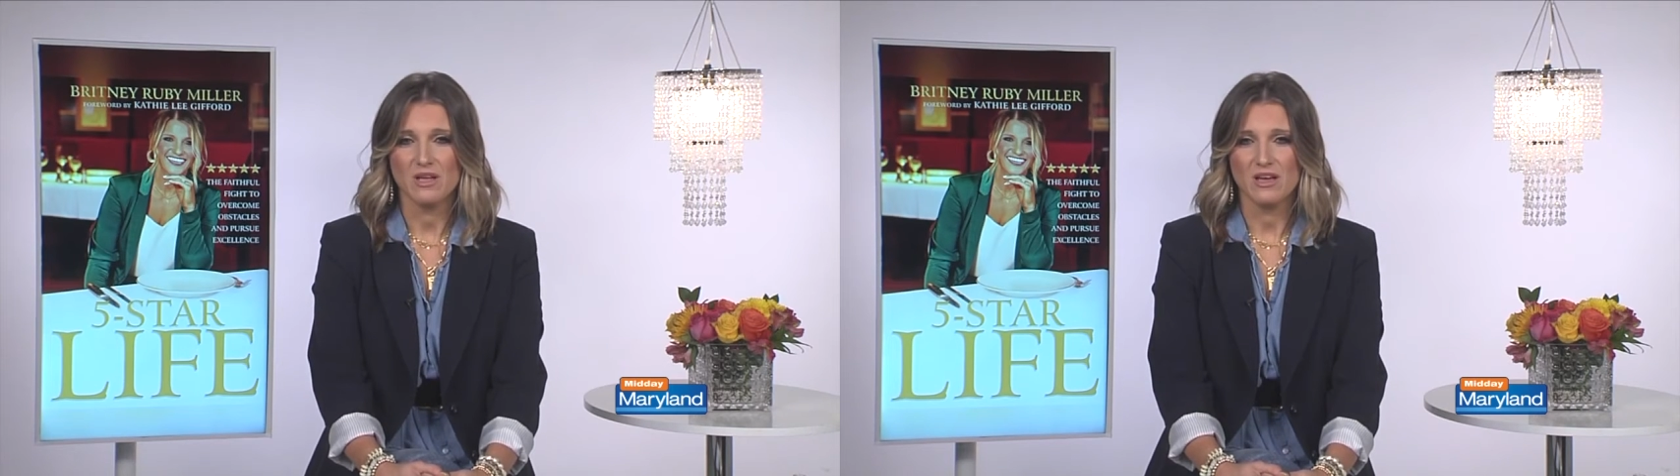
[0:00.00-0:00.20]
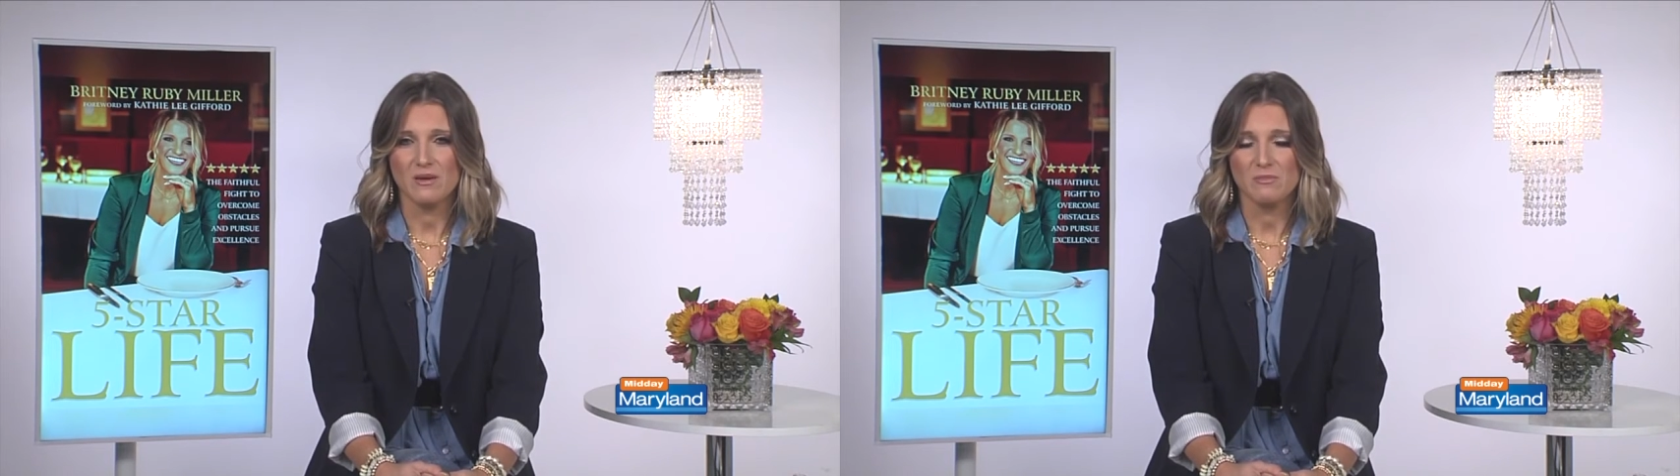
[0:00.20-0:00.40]

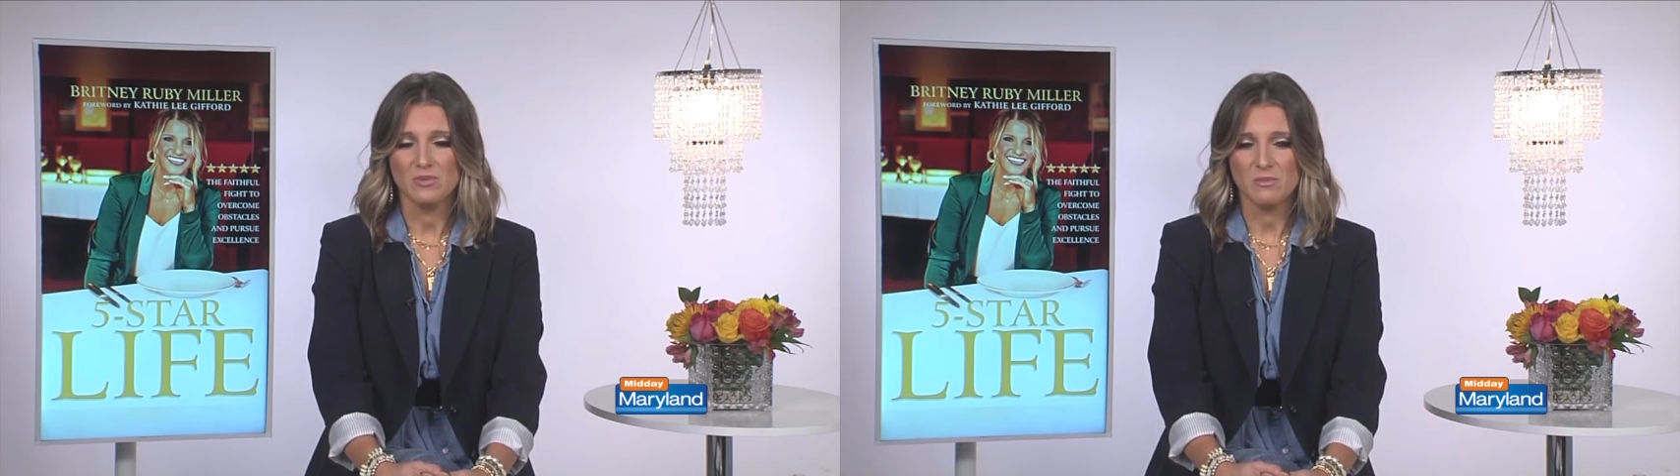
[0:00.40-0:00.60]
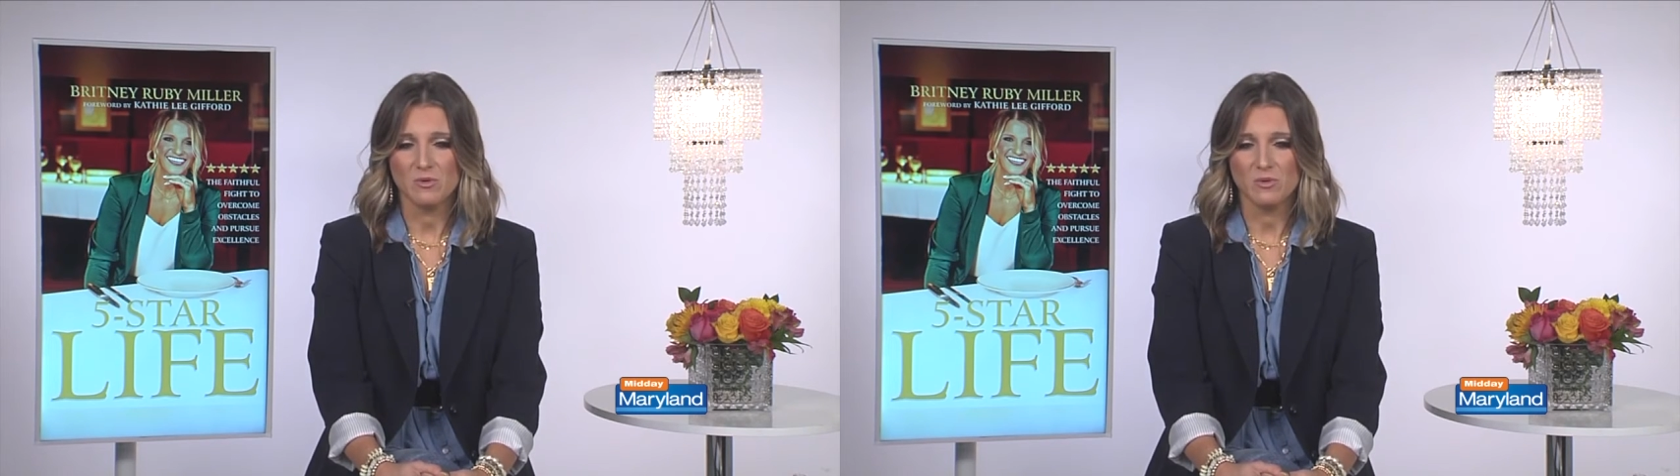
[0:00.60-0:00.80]
uh,
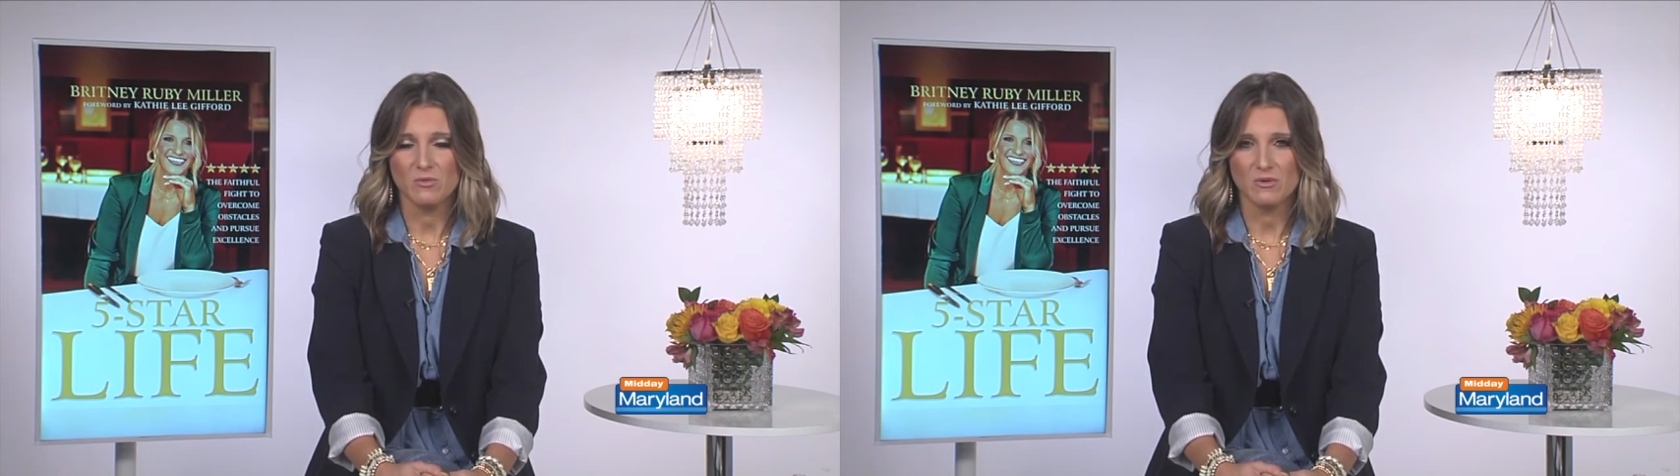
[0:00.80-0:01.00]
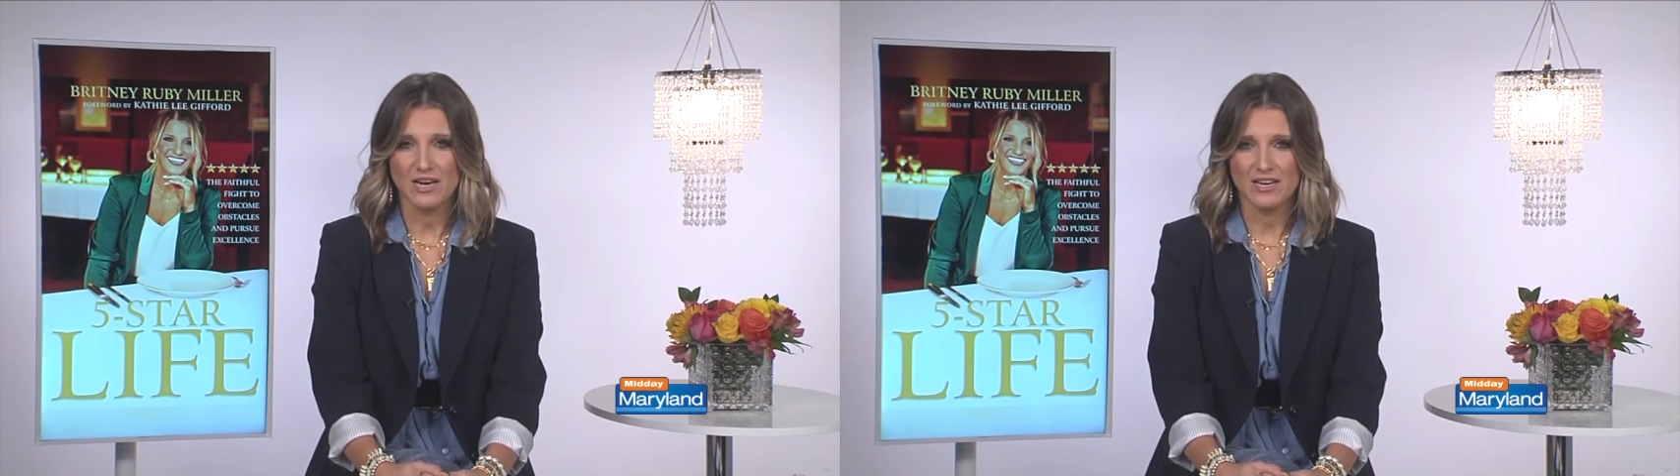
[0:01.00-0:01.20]

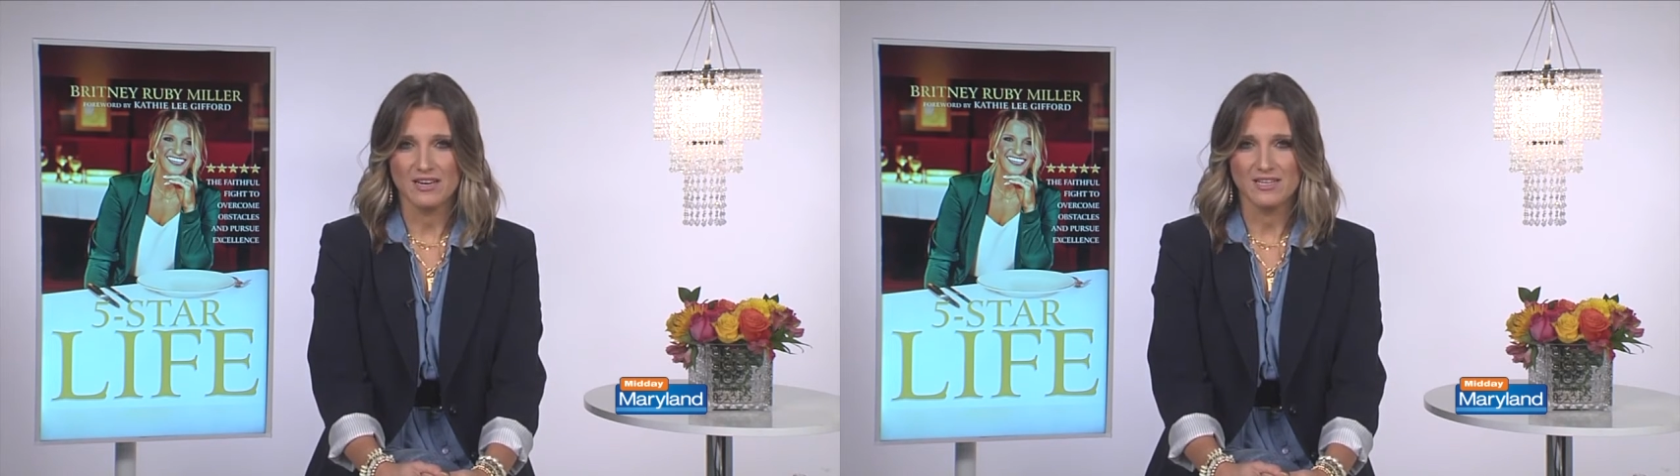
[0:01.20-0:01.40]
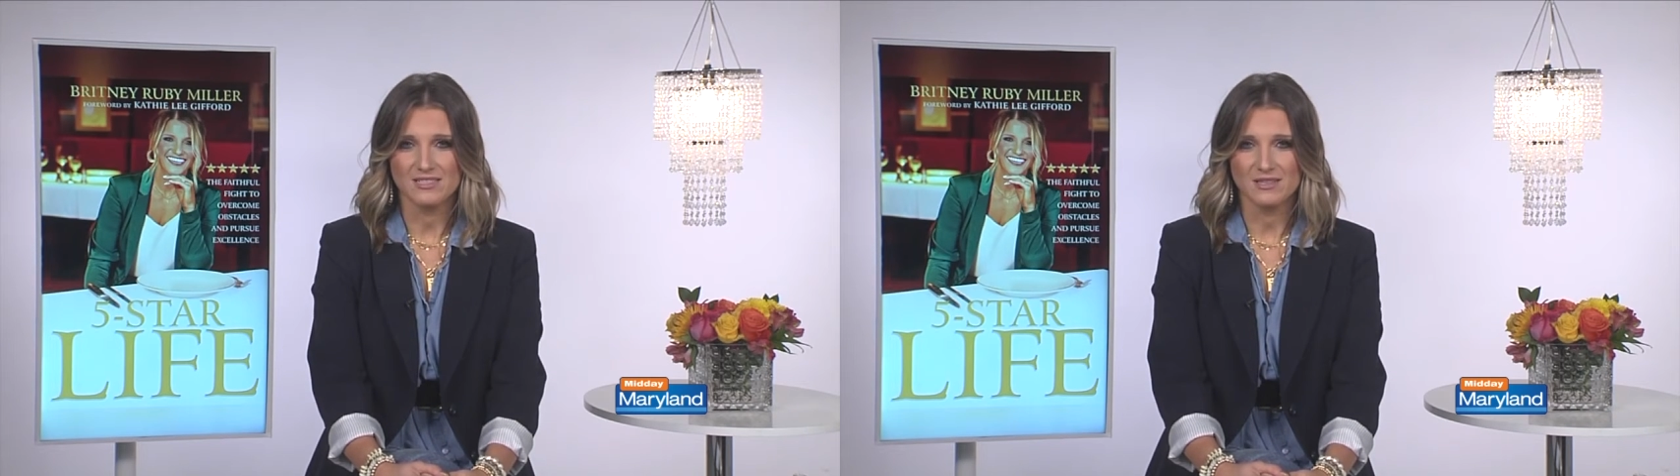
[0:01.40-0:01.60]
people recognize